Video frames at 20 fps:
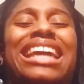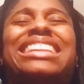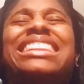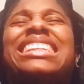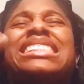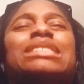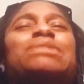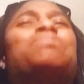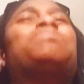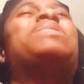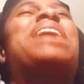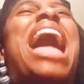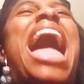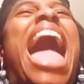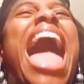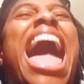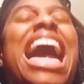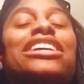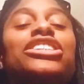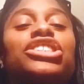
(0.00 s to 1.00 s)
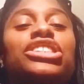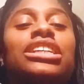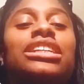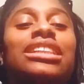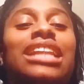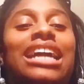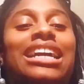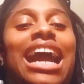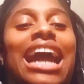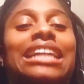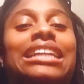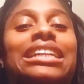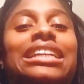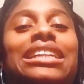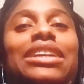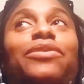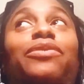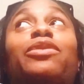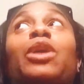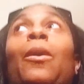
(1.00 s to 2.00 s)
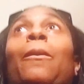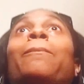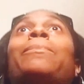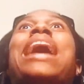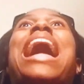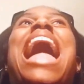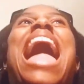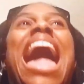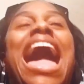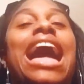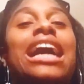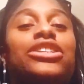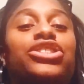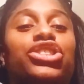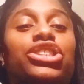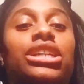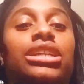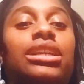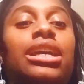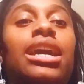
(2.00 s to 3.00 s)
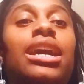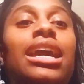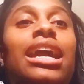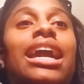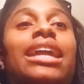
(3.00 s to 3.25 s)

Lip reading: like this passion, like I needed to feel passion.